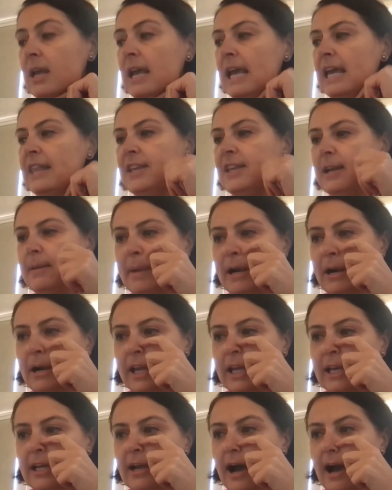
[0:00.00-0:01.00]
In the
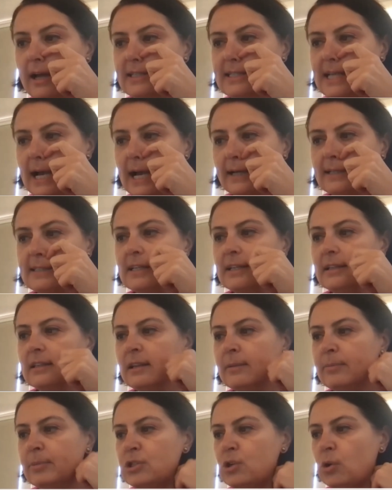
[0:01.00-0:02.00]
American context,
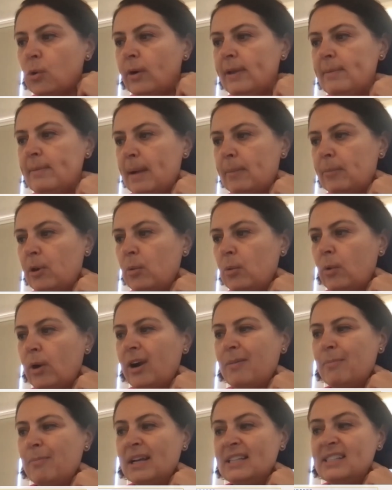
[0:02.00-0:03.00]
liberatory memory
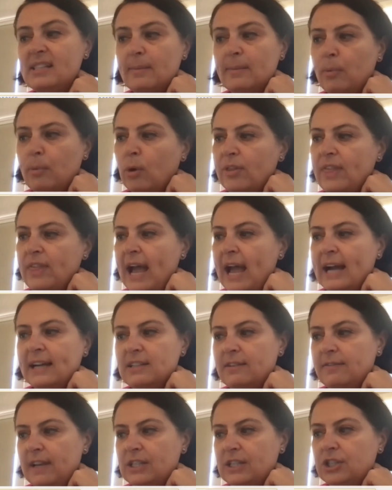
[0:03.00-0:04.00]
work must support the
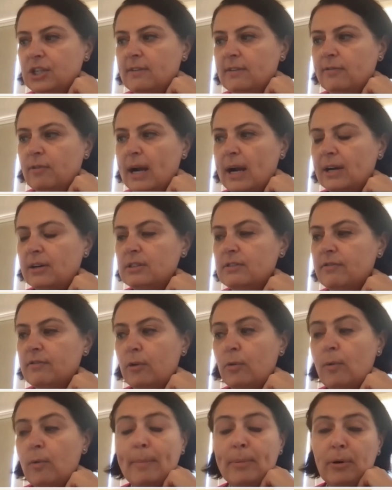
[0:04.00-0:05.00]
activation of records for
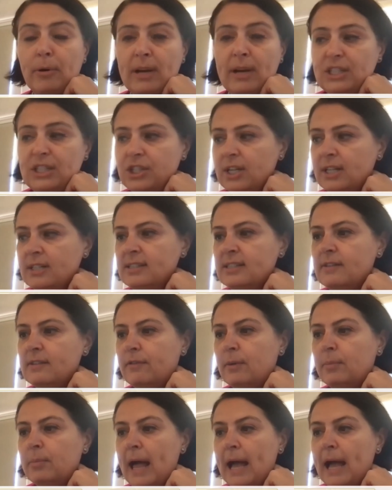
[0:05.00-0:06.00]
reparations for
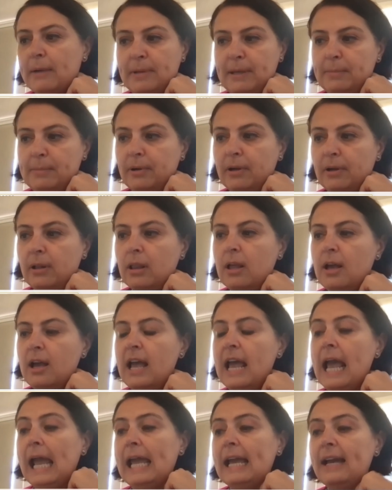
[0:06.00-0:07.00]
Black people
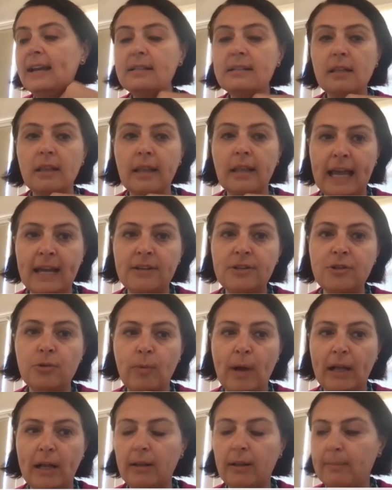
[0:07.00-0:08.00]
and land
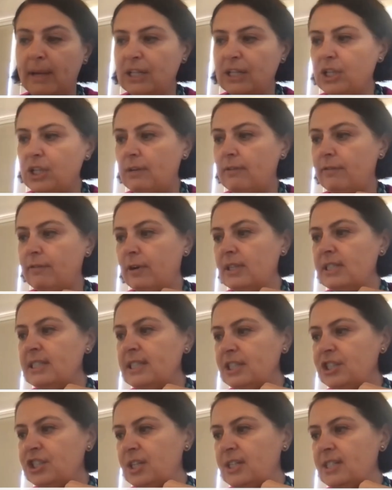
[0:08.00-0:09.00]
reclamation for
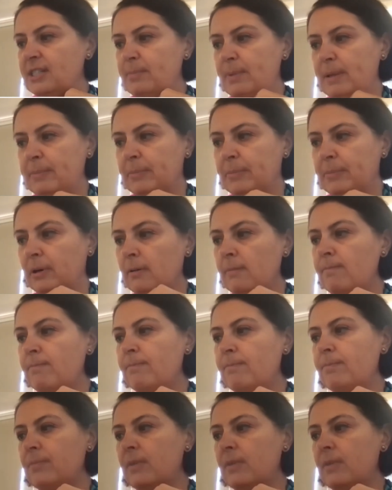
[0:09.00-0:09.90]
Indigenous people.